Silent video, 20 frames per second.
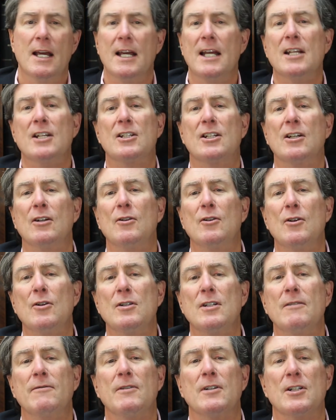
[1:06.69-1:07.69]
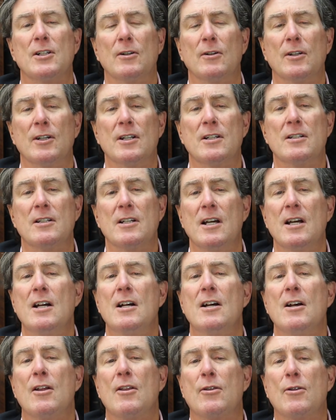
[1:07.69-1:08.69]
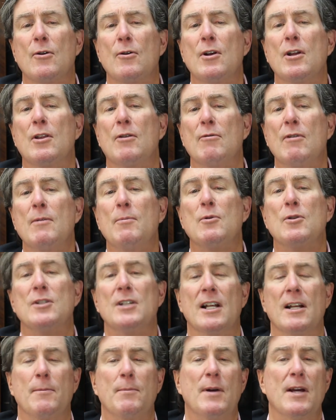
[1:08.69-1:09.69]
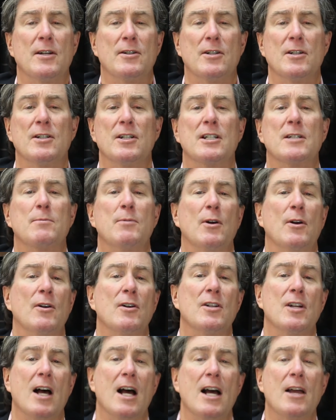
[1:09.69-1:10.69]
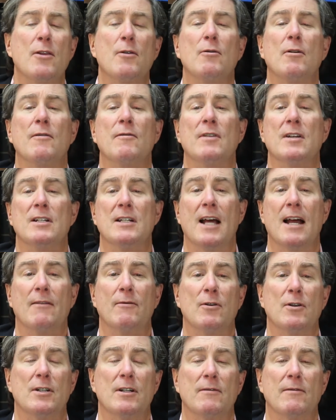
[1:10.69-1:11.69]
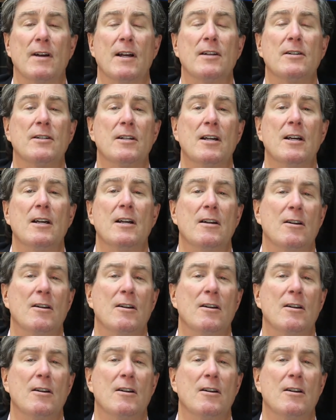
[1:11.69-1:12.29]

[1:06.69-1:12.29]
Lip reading: In skilled nursing facilities, 33% of patients experience either of these adverse events